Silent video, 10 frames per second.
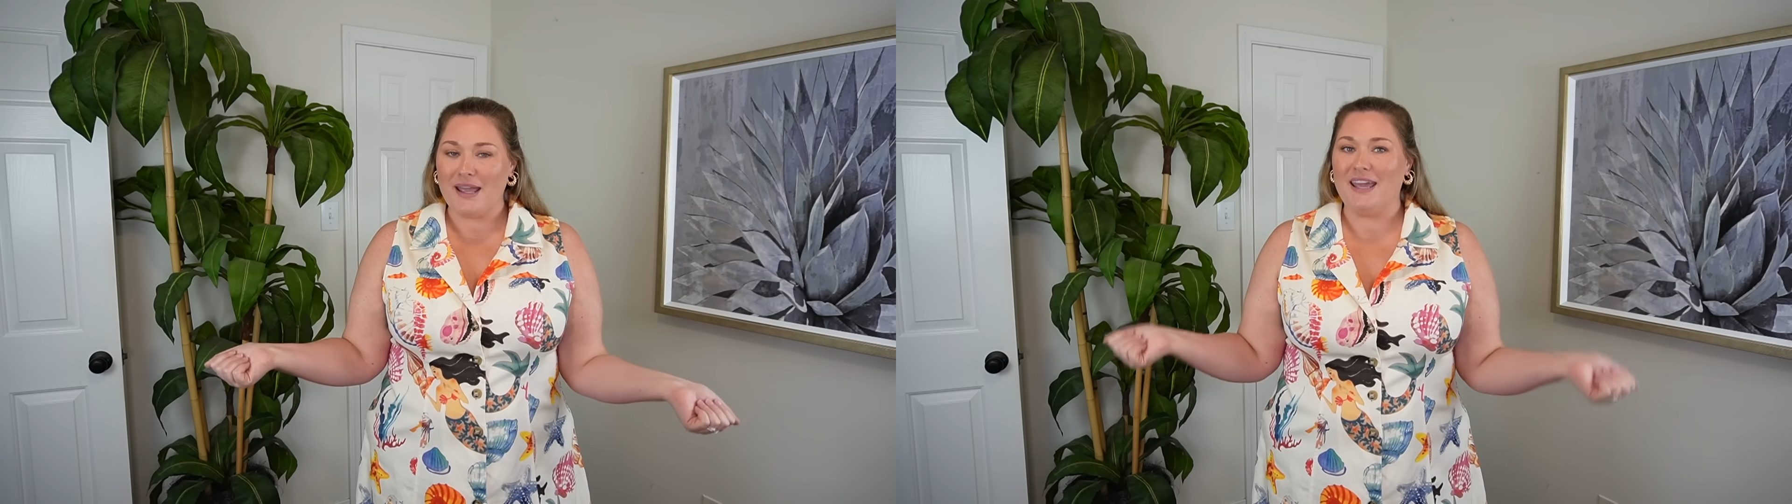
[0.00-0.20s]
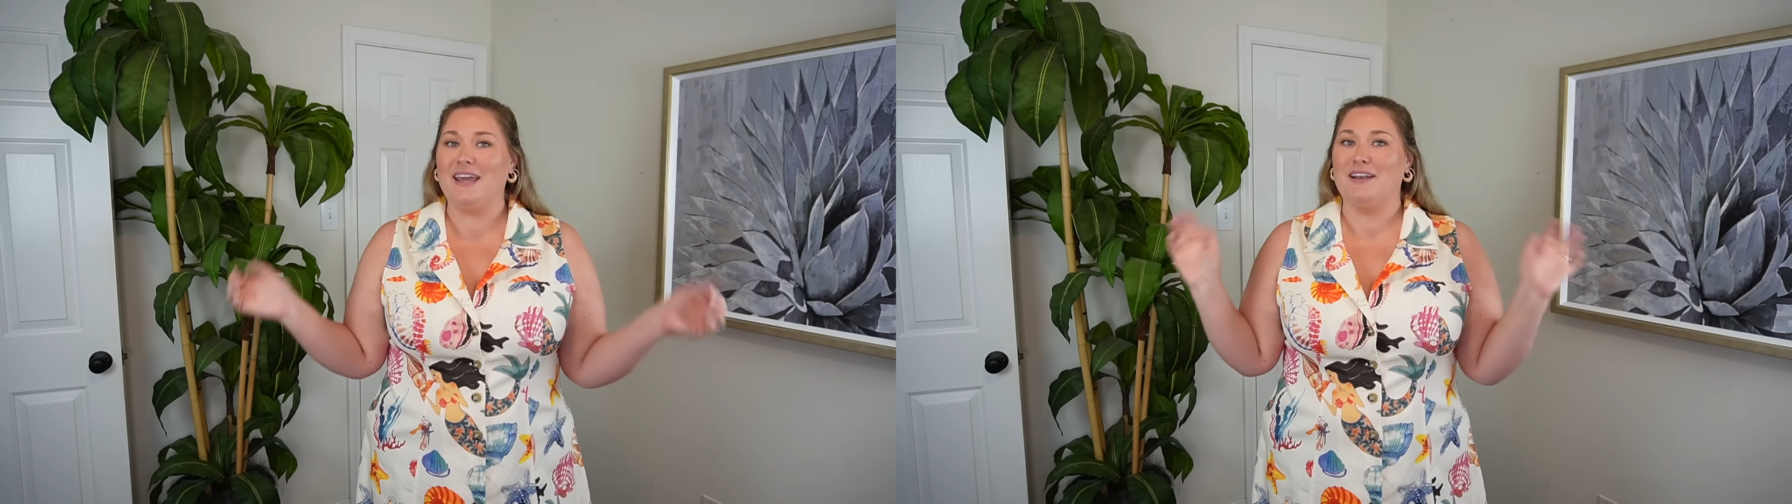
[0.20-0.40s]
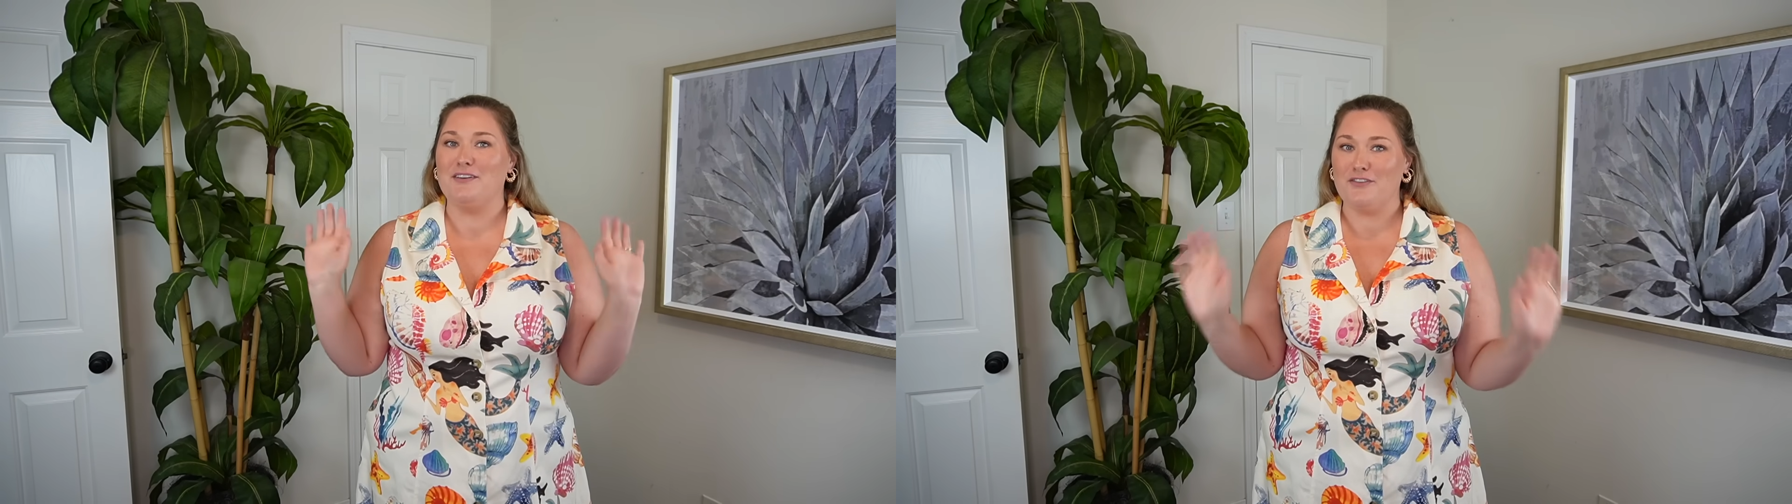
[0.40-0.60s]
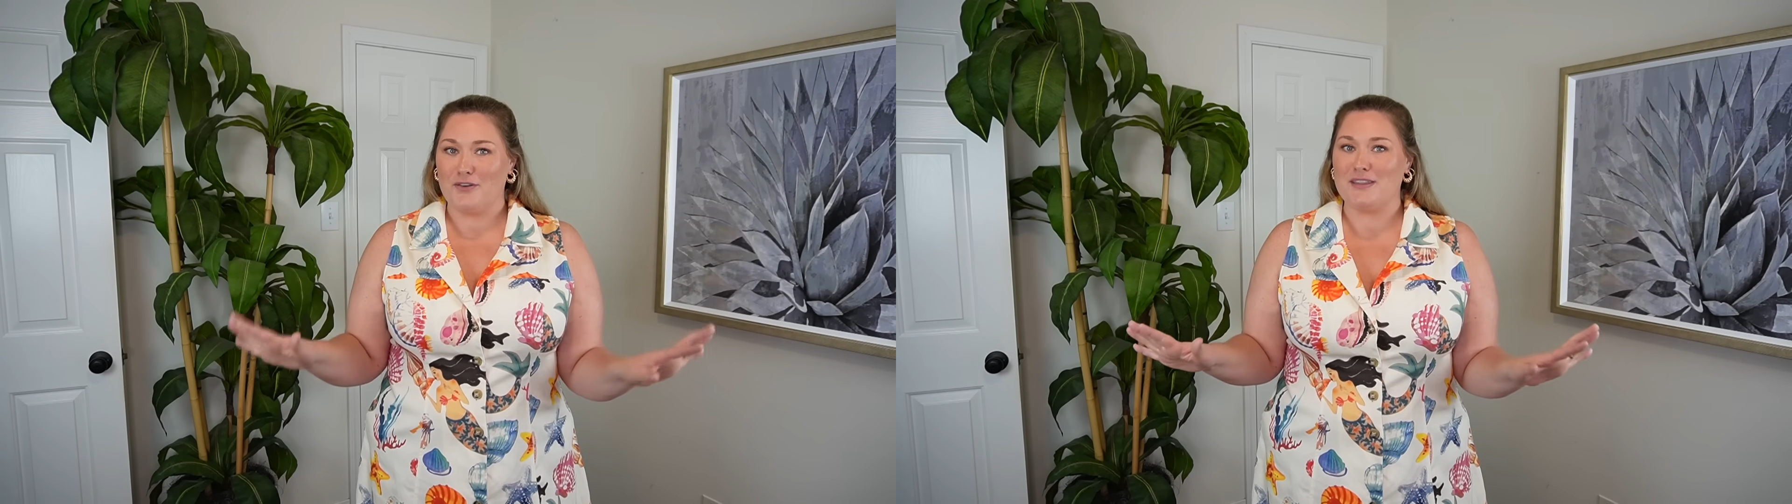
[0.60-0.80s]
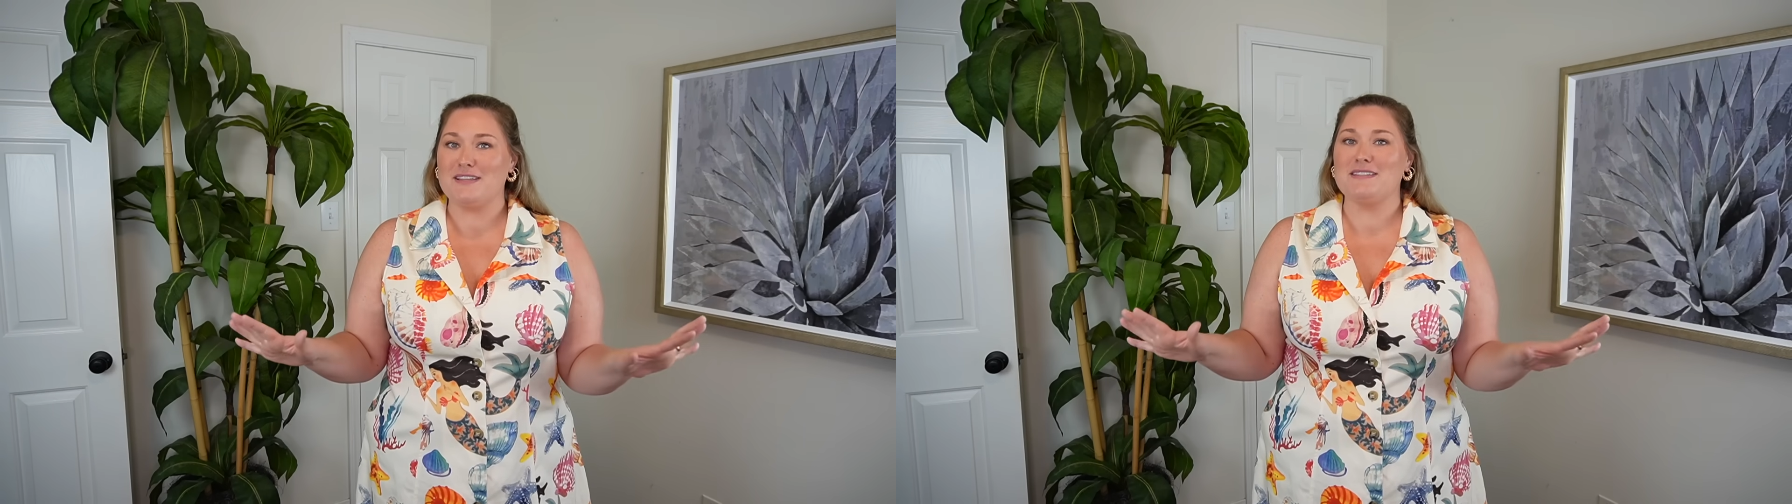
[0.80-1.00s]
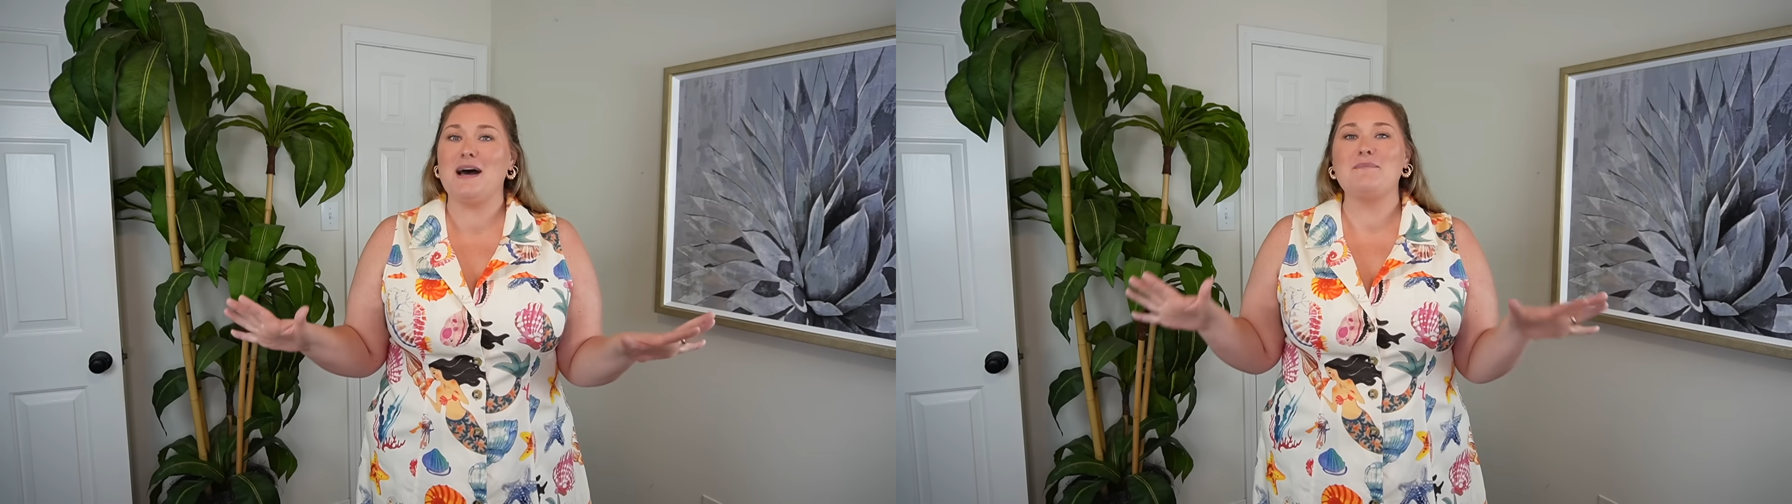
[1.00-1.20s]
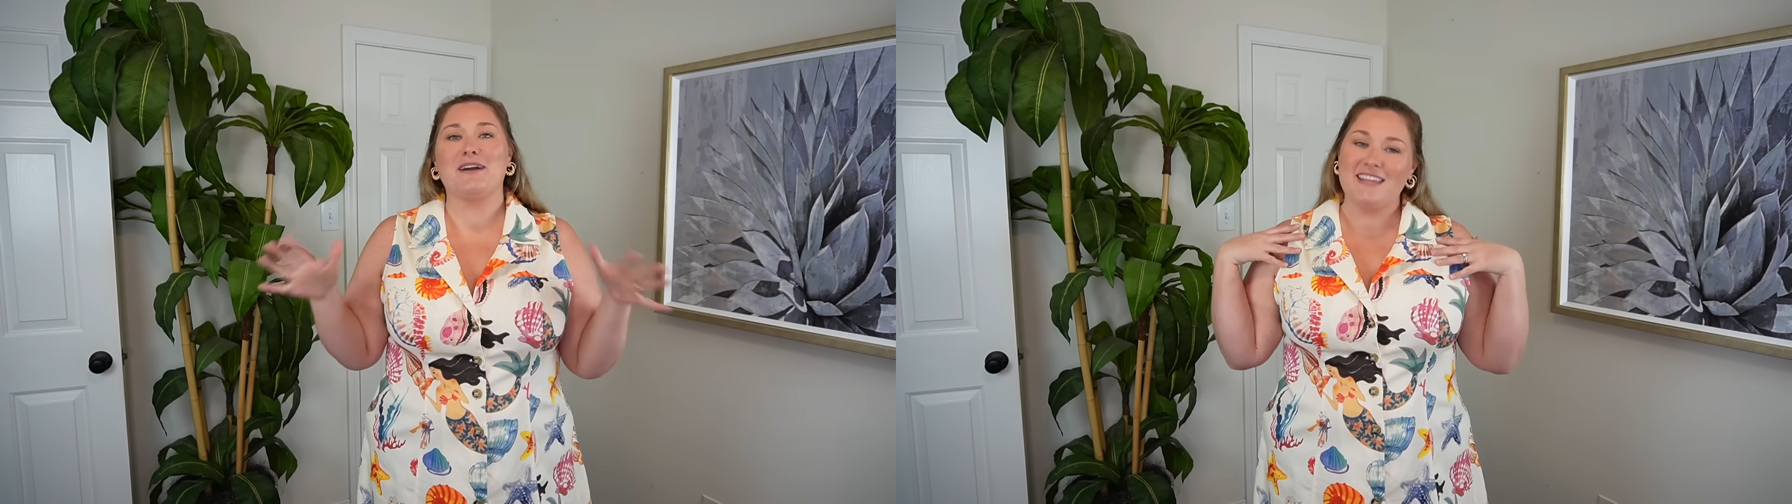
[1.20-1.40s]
in for the summer.